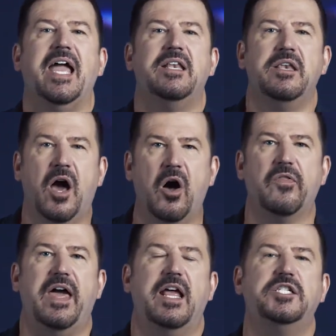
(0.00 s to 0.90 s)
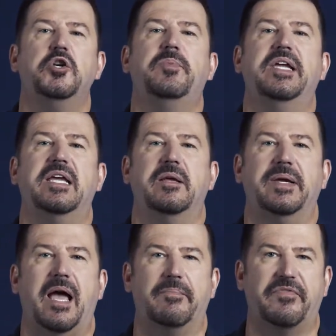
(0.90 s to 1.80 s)
And know that as you begin to
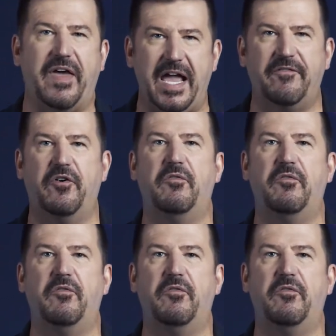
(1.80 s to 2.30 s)
become thankful